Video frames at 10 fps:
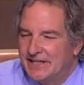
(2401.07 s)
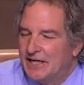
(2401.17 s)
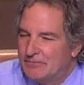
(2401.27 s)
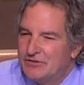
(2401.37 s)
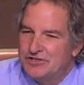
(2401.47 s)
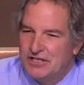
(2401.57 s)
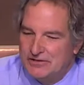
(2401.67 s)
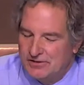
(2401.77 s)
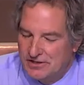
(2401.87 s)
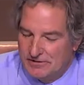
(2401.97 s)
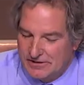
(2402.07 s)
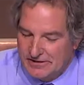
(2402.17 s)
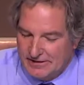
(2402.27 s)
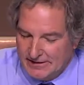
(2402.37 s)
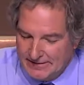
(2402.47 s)
Yeah, I appreciate you coming
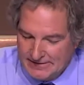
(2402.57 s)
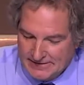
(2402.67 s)
today.